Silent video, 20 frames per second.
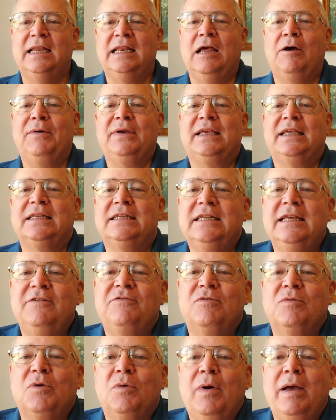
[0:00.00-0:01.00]
Now, we can see
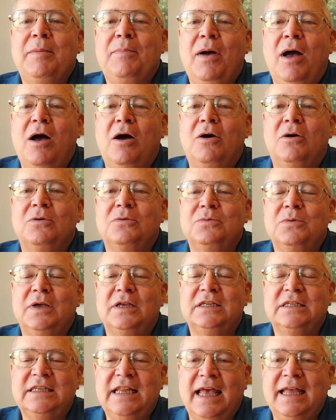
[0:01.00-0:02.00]
from the way Paul
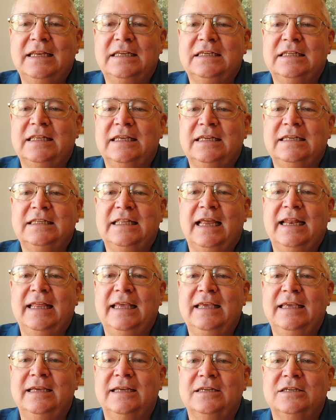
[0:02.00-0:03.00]
states this that
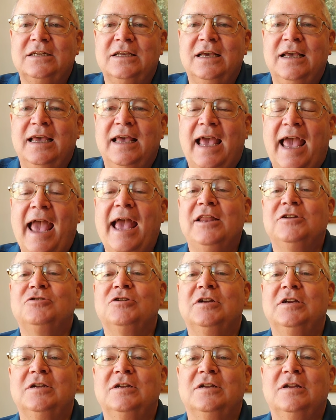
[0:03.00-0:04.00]
he is
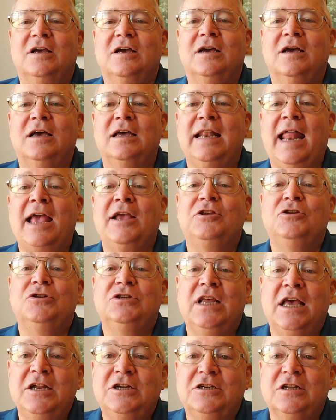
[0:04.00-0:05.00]
answering an
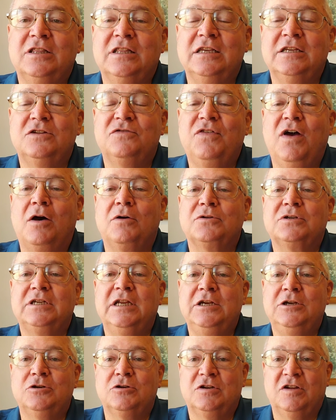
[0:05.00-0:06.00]
accusation these false
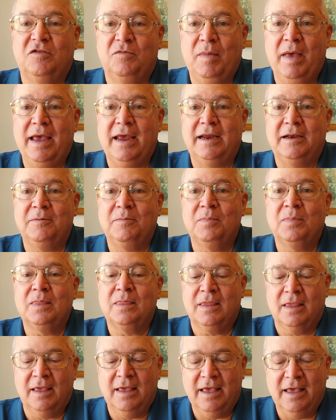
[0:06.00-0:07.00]
teachers have made.
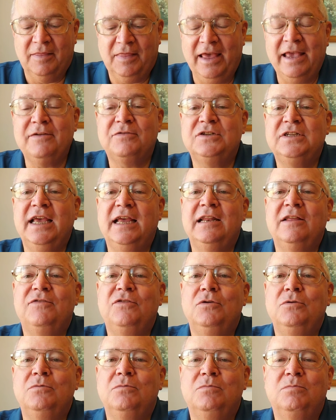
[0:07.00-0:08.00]
They have said
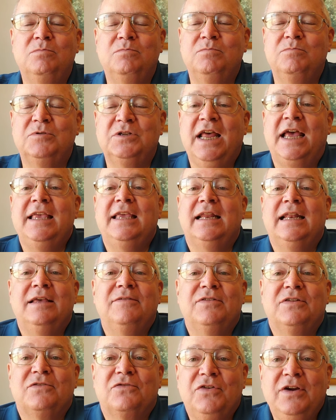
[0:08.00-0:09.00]
if you say you
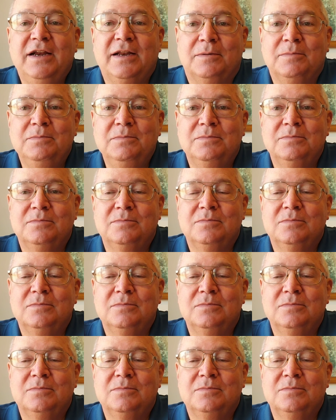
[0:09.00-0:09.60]
live in freedom,